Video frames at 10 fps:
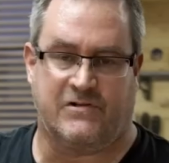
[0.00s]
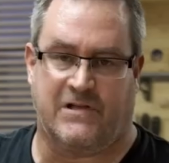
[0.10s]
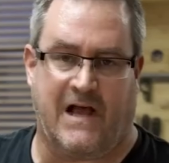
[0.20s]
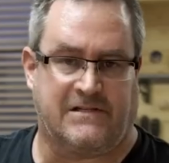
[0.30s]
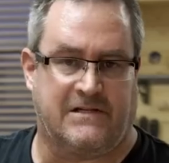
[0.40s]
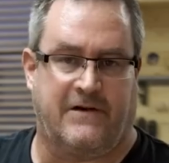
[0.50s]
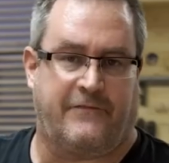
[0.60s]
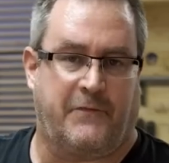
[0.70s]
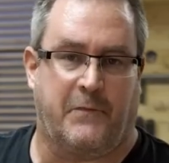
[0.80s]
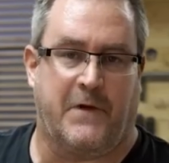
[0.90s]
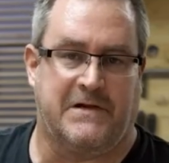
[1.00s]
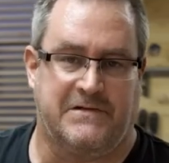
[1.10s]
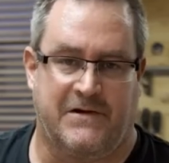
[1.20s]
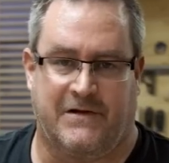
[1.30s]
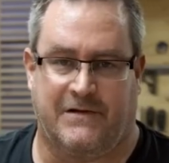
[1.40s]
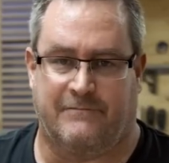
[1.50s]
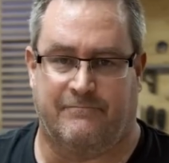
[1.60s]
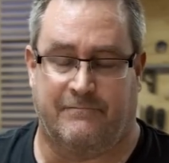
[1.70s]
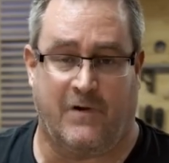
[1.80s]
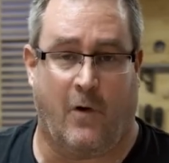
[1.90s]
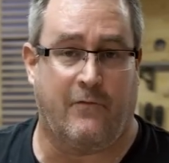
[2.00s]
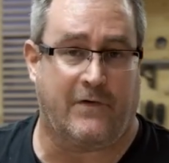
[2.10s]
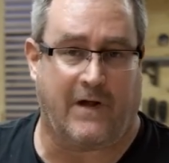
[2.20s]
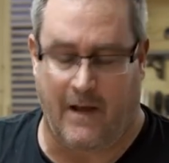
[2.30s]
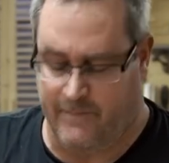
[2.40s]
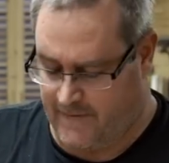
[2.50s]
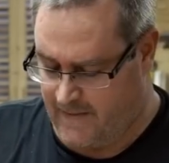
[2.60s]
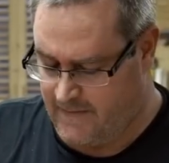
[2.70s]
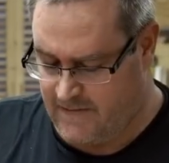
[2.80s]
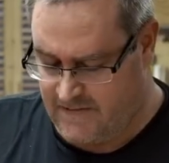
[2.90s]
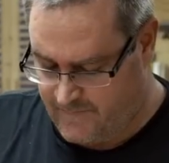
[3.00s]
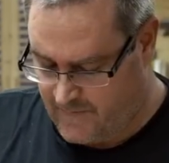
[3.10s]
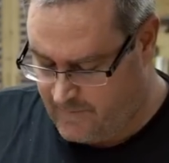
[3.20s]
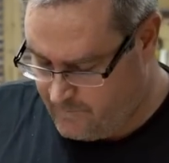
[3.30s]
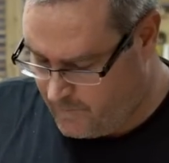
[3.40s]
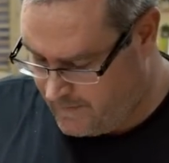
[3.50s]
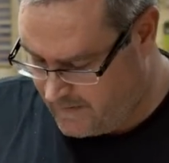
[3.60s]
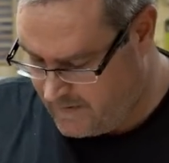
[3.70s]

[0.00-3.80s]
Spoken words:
lots of different ways you could overcomplicate this, but what I'm going to